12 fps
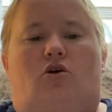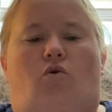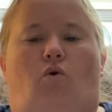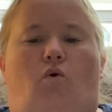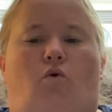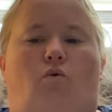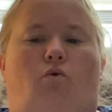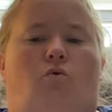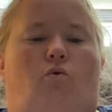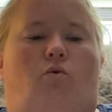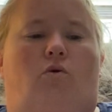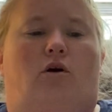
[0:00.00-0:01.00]

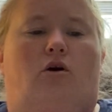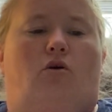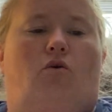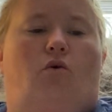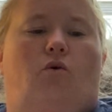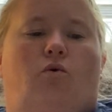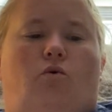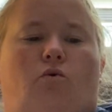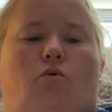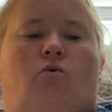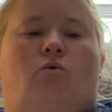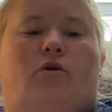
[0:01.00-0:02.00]
Hoo,
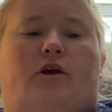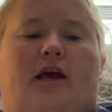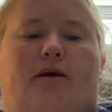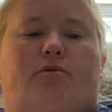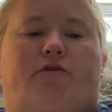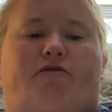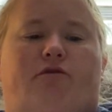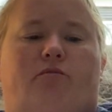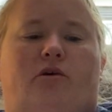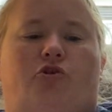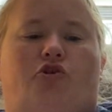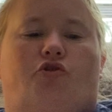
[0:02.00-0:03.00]
hoo, came the
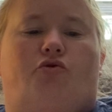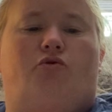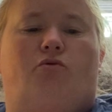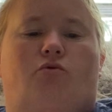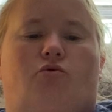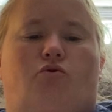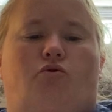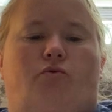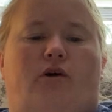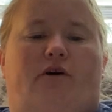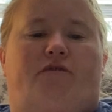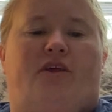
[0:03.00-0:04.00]
familiar hoot
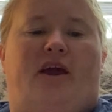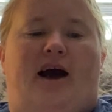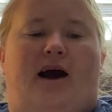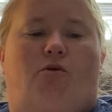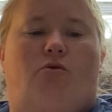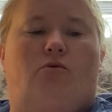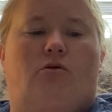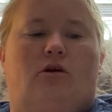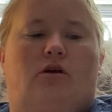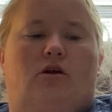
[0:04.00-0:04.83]
of the owl.